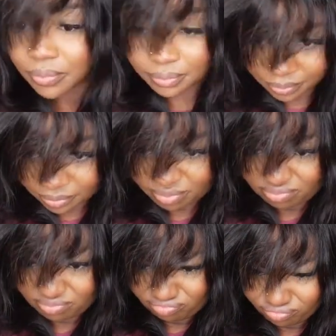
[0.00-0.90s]
And I'm just going
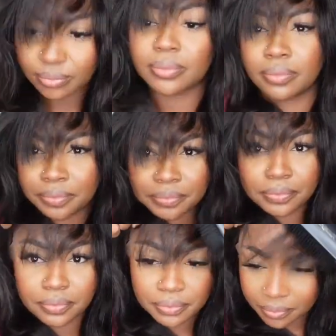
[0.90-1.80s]
to put it on and
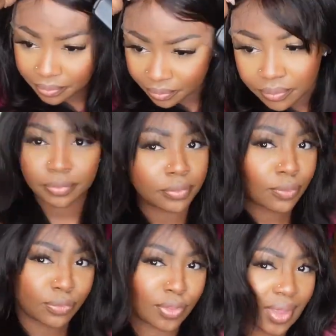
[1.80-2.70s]
kind of slide it back
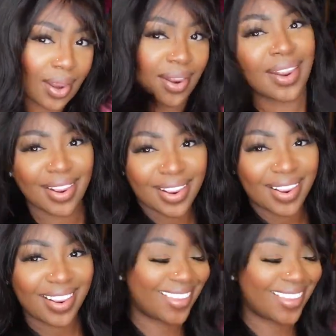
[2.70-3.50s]
just a little bit to make sure it's